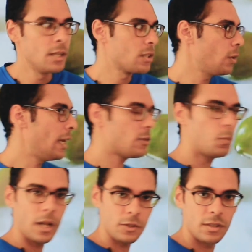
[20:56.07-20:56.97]
So let's
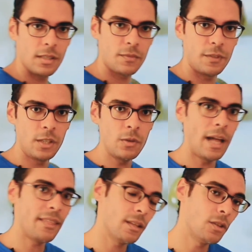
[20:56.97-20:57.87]
watch this video
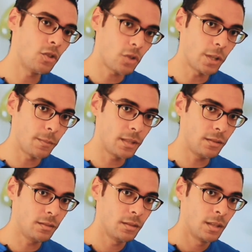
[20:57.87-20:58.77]
and then
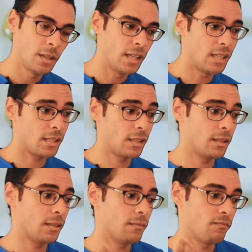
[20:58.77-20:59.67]
determine, is it